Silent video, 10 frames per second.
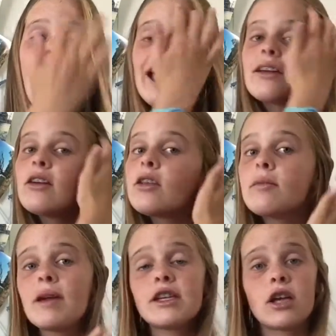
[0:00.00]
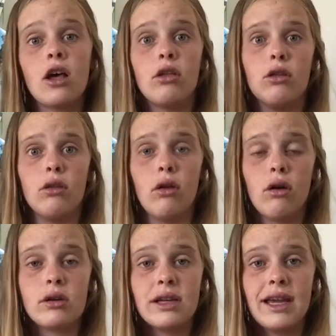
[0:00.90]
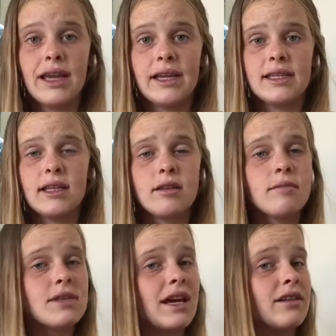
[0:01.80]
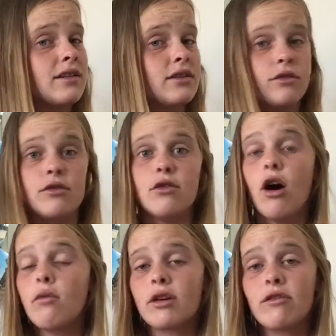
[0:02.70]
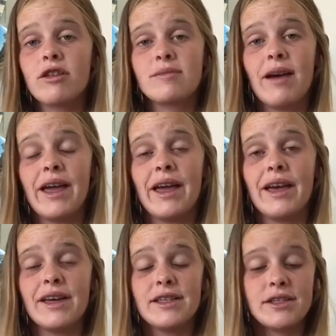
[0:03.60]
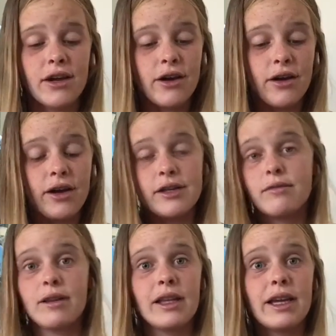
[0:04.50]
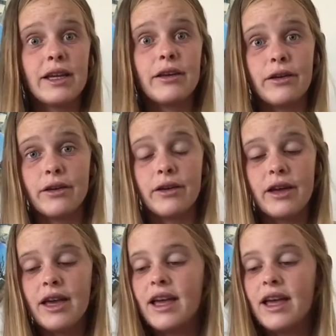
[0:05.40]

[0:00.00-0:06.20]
I go to the beach a lot and sometimes I just do not want to wash my hair, so it's really good.